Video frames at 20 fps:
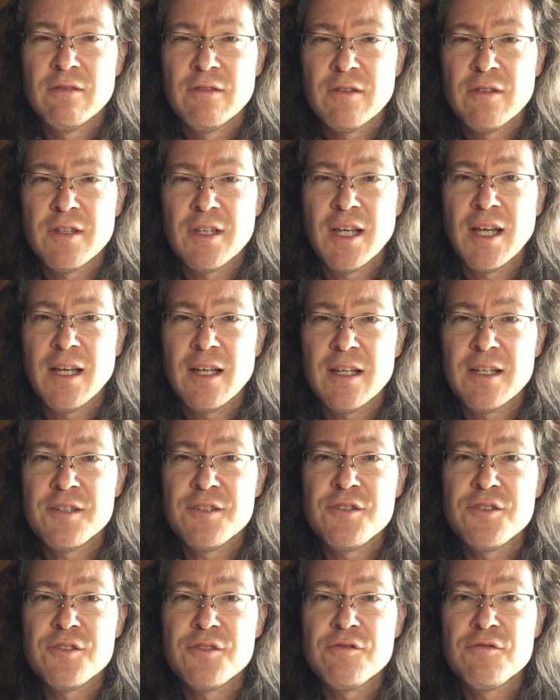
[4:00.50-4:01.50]
that
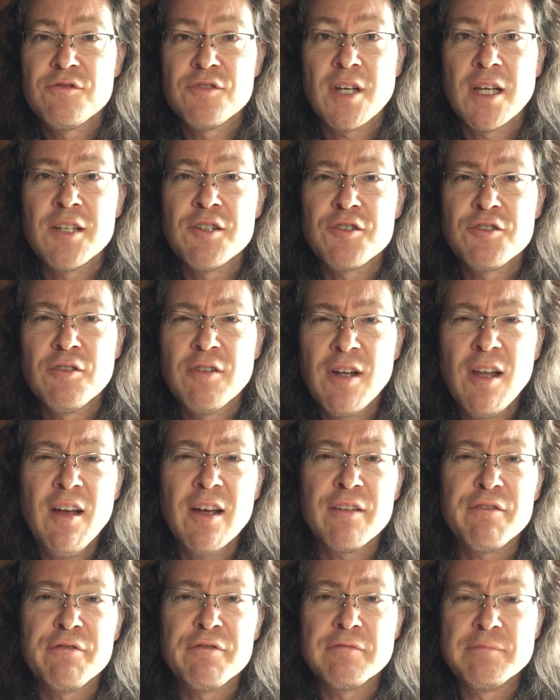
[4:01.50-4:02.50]
has changed your
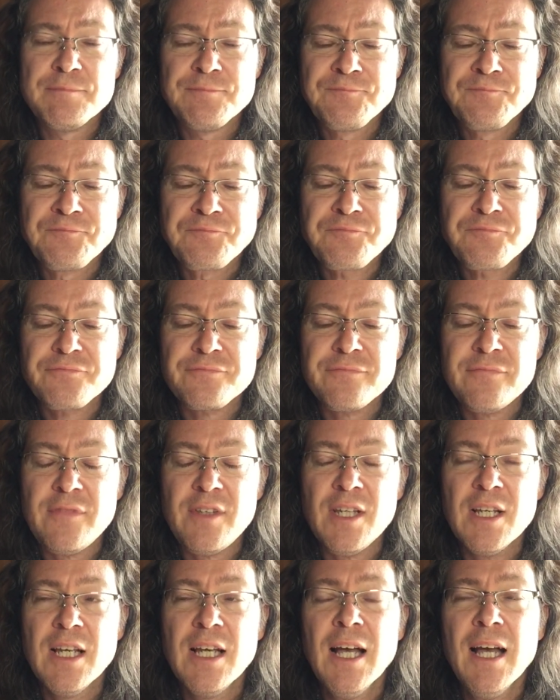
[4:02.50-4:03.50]
life.
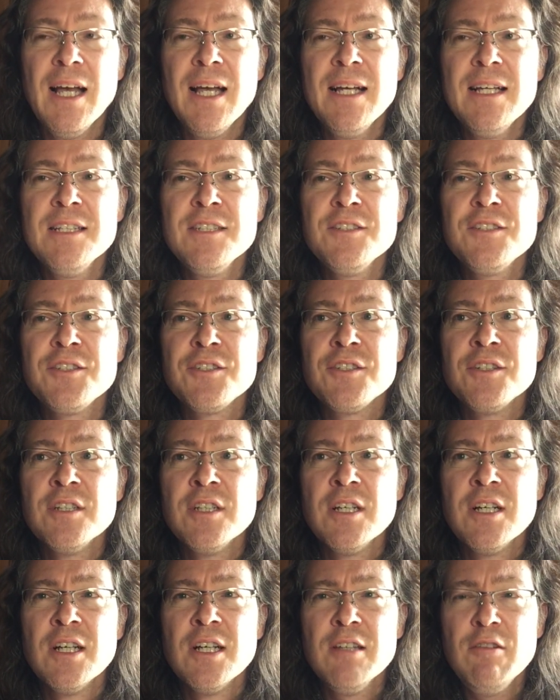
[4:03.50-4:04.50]
And
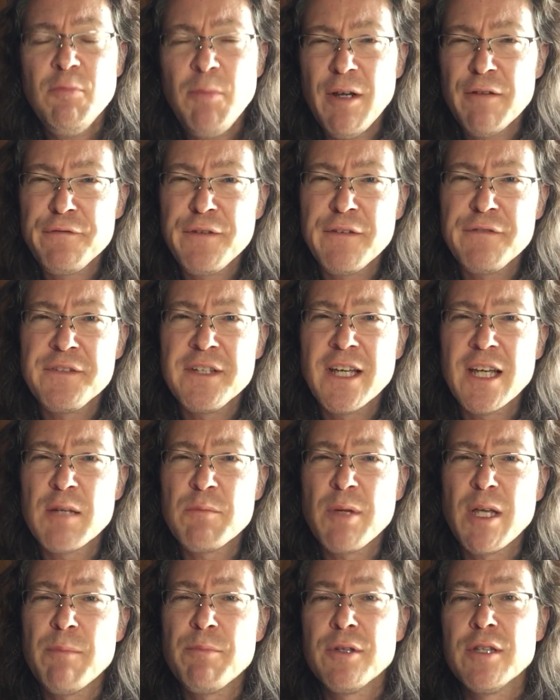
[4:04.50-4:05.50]
there were about 58
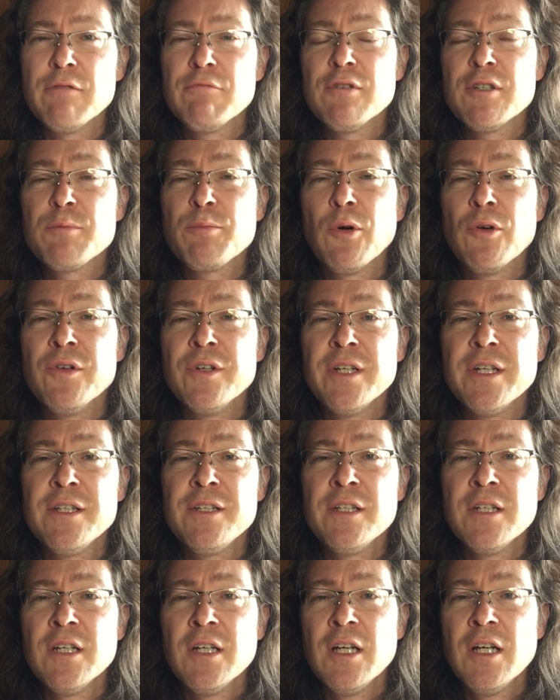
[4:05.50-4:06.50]
people that
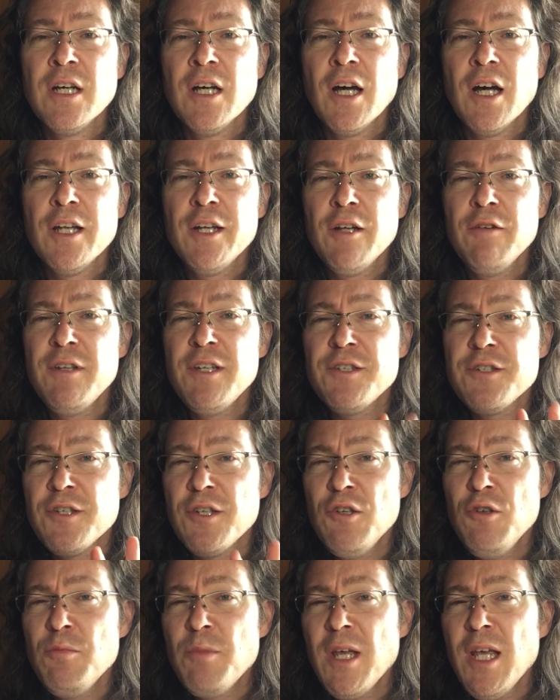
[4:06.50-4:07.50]
responded, and only
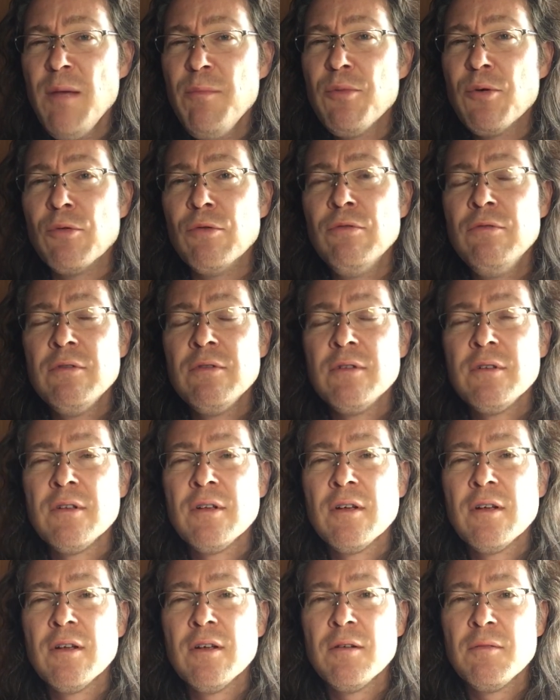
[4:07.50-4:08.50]
two people
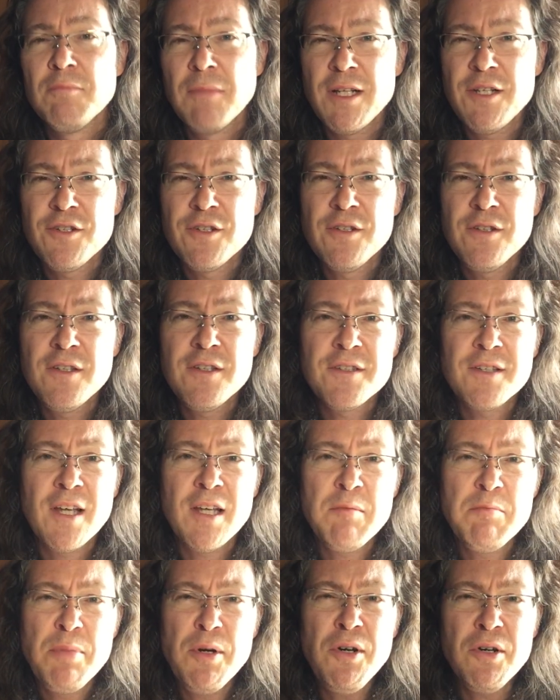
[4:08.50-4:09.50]
mentioned the
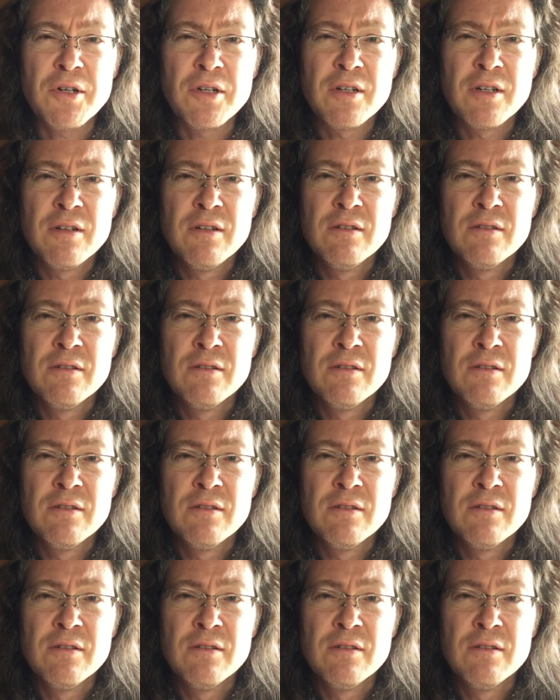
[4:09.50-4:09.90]
same book.